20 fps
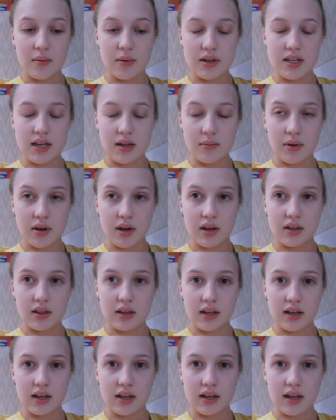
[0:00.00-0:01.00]
I might take part in
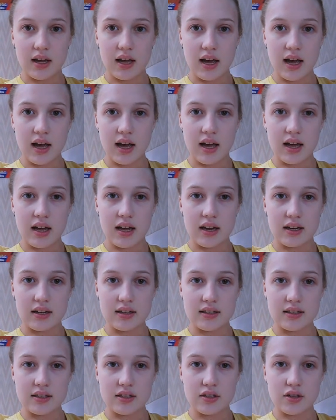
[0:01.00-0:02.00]
that.
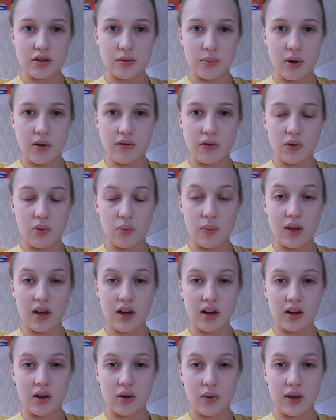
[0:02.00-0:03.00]
And tomorrow we
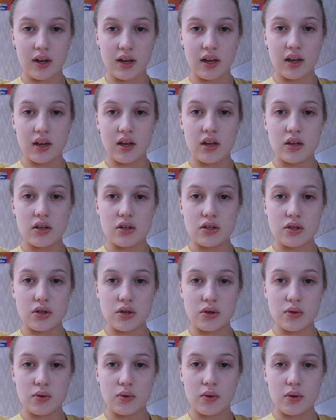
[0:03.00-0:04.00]
are going
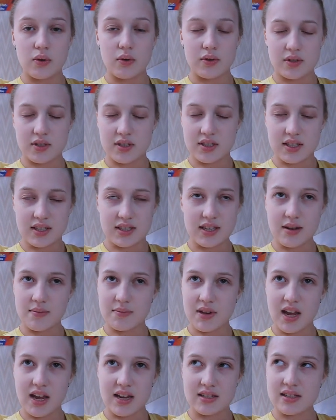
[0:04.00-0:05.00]
to, which is the same
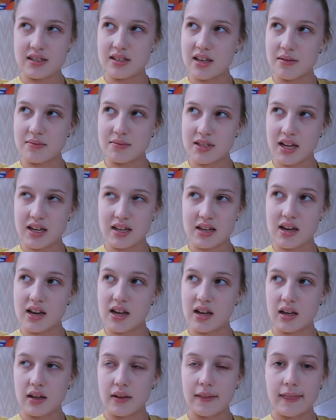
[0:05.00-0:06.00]
day, it's the same
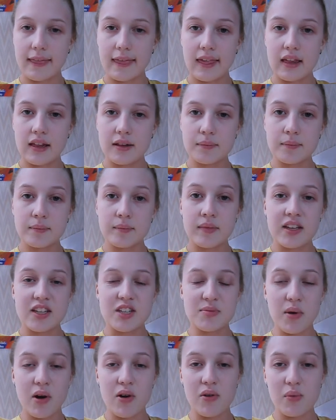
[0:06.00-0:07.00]
Saturday.
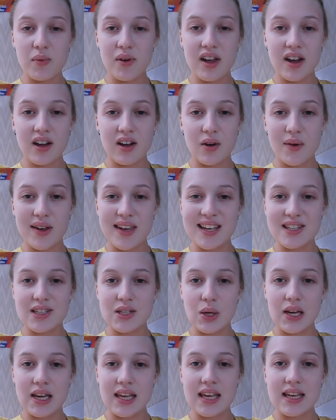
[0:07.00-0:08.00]
Tomorrow we are going
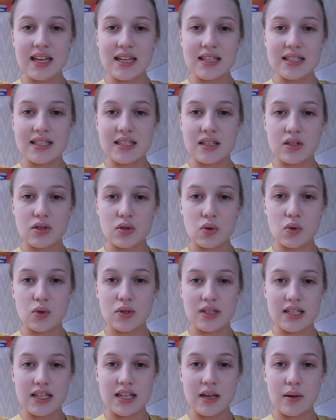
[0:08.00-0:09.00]
to Leeds to
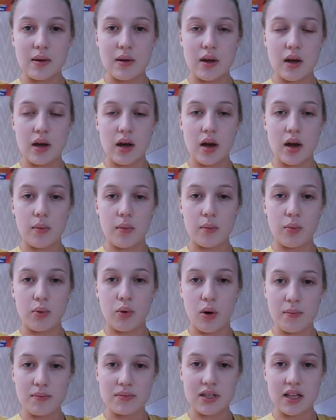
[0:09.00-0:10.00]
see
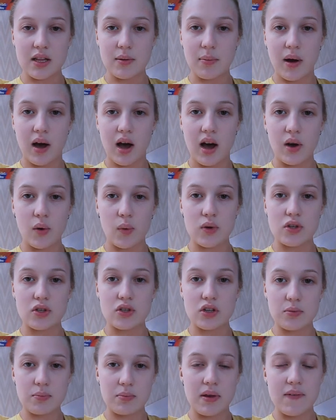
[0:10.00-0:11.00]
Proms in the Park, which
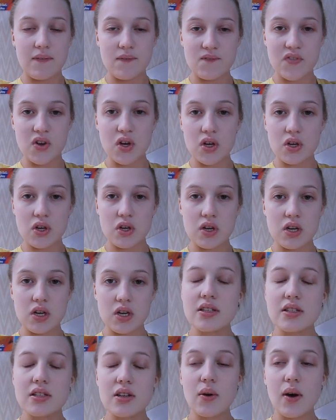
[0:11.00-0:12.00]
should be fun.
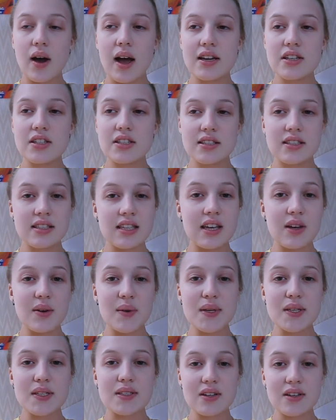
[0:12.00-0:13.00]
So, I shall see you
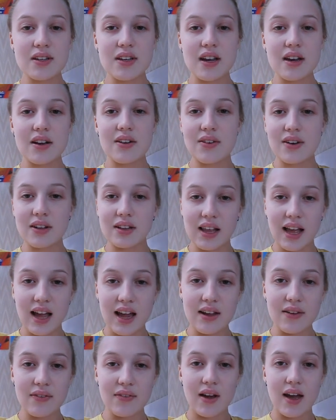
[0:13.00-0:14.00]
on Sunday in real
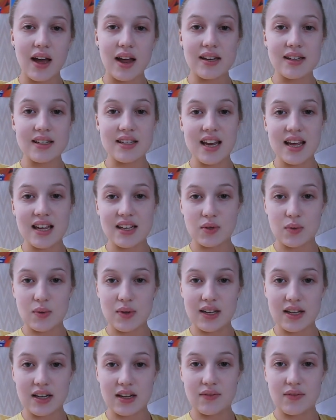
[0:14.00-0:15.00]
life and next
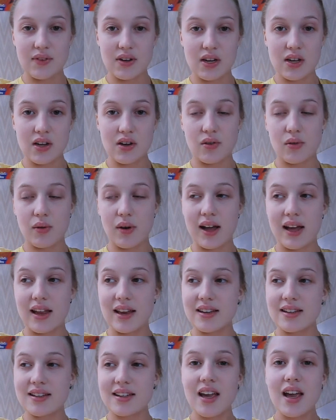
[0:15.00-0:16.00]
week in a video,
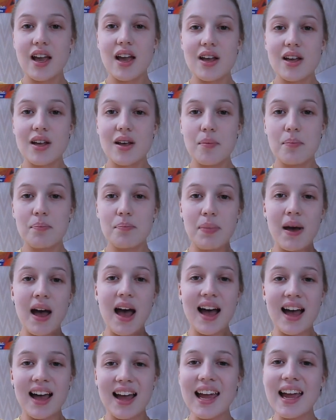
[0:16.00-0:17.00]
and
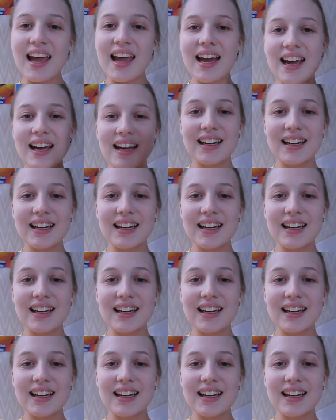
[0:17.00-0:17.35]
bye!